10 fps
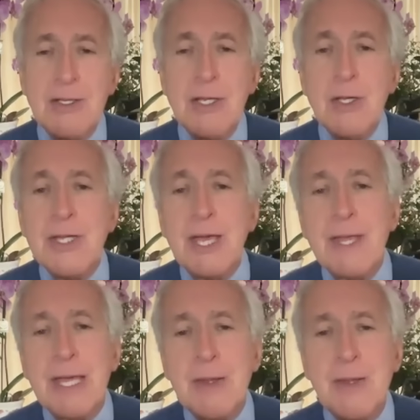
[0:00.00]
I did, on the
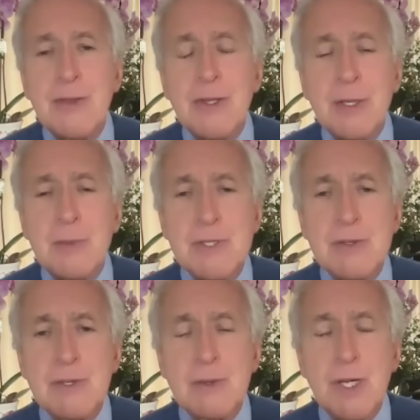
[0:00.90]
other hand, think that it was
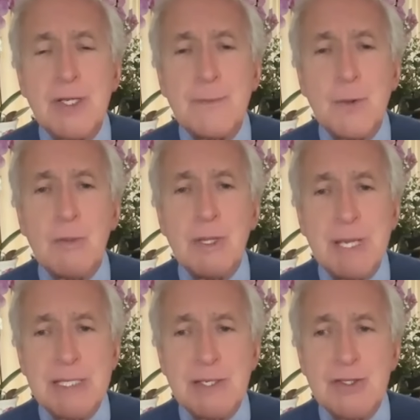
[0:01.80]
quite a formal
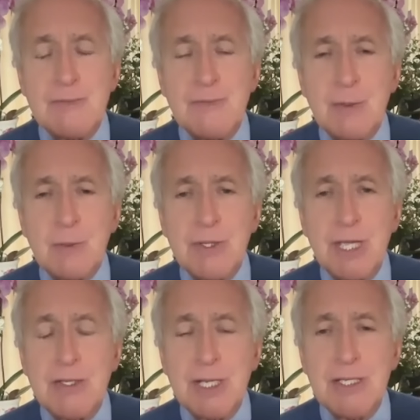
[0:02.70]
message. In fact, what
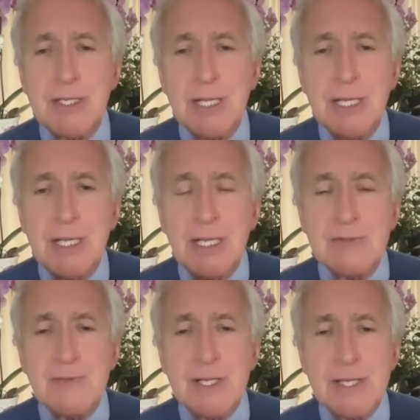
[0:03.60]
they did,
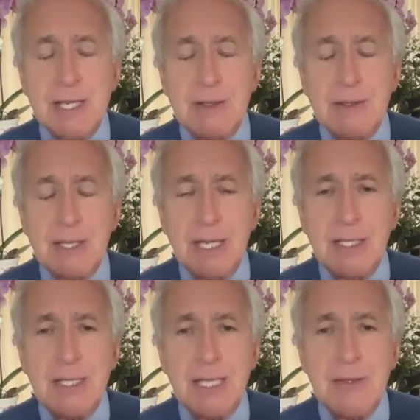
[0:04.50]
as far as I
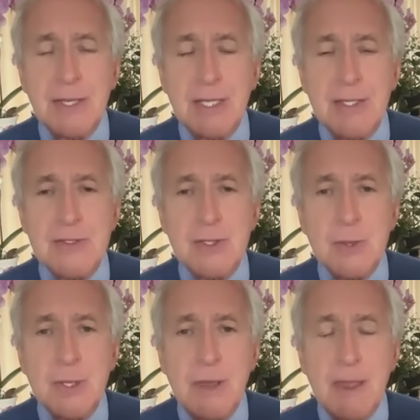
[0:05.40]
could gather, is
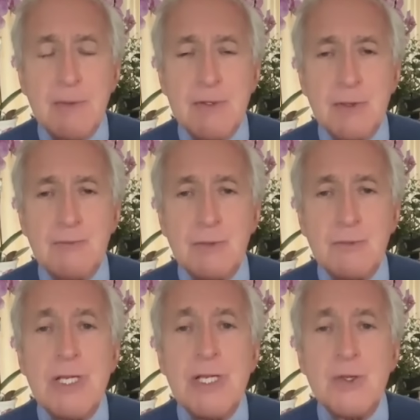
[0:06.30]
to sort of
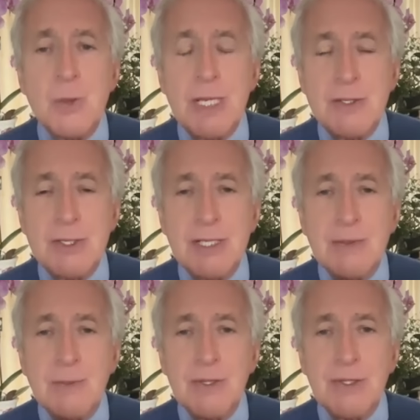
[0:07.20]
retweet
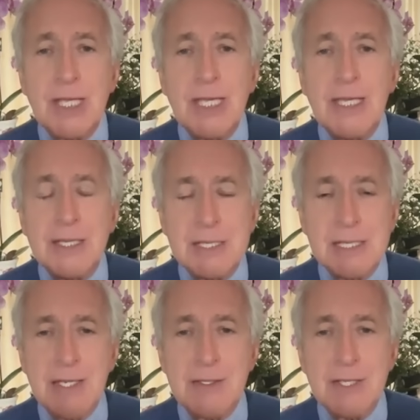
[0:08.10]
what the king had
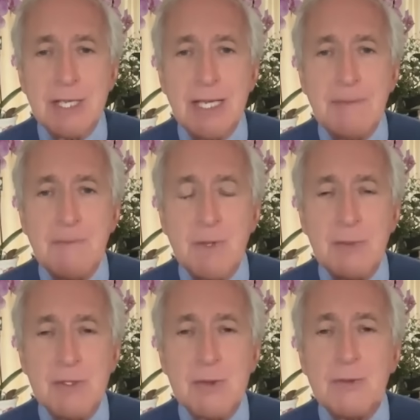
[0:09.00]
sent. And
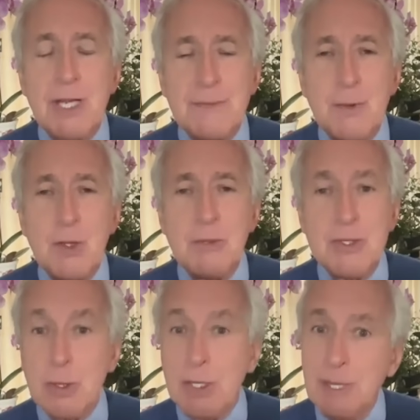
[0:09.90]
it was all rather formal,
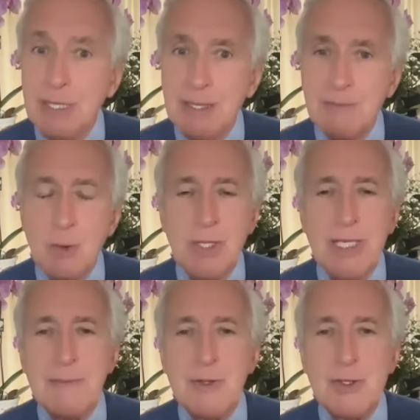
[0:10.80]
talking about him, calling
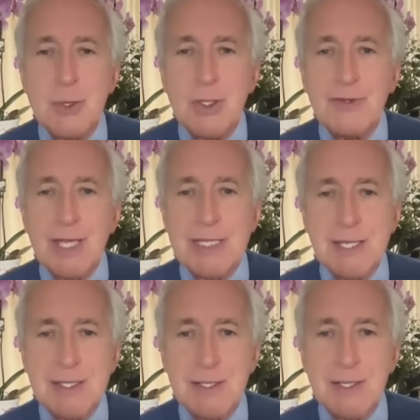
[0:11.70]
him the Duke of
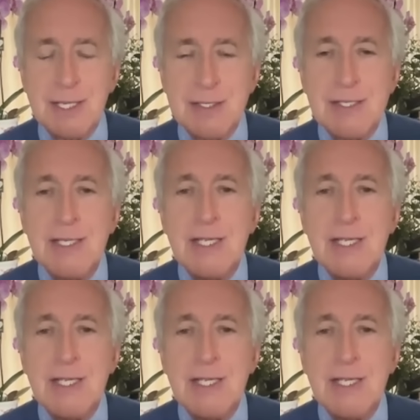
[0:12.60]
Sussex and things.